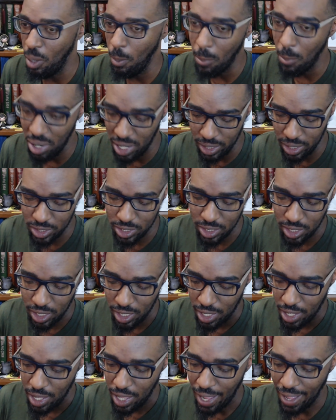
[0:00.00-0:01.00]
But
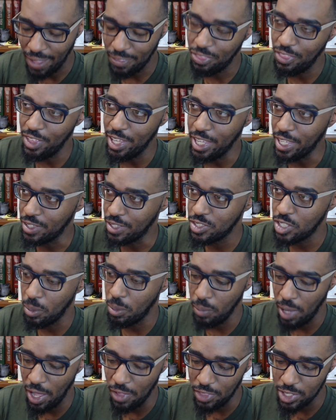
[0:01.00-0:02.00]
I think some
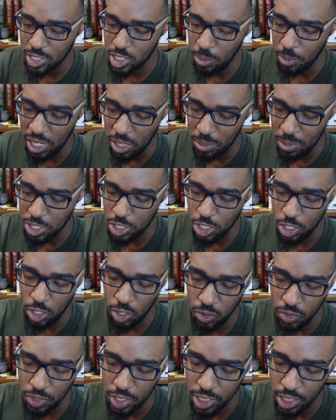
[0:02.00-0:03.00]
I think somebody mentioned on
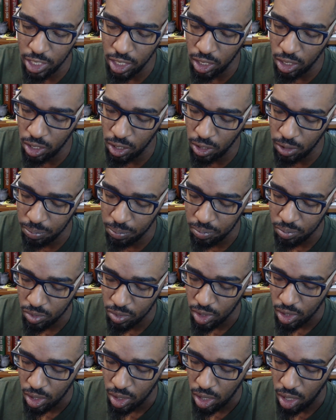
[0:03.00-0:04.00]
the
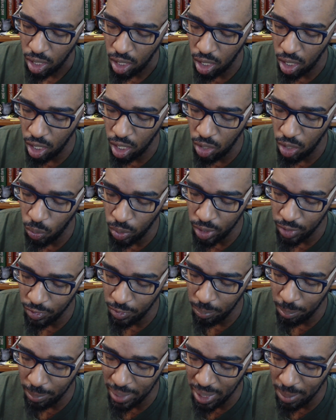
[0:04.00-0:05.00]
uh, on one of the
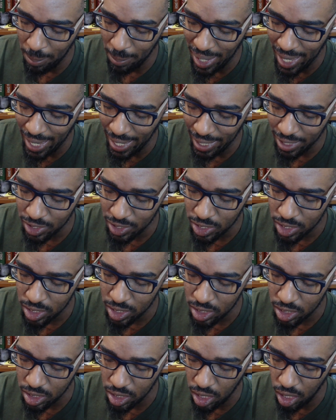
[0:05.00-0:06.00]
MinnMax
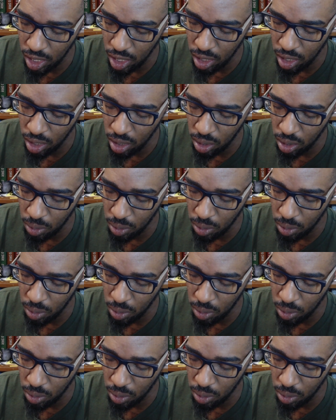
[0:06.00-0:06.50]
uh,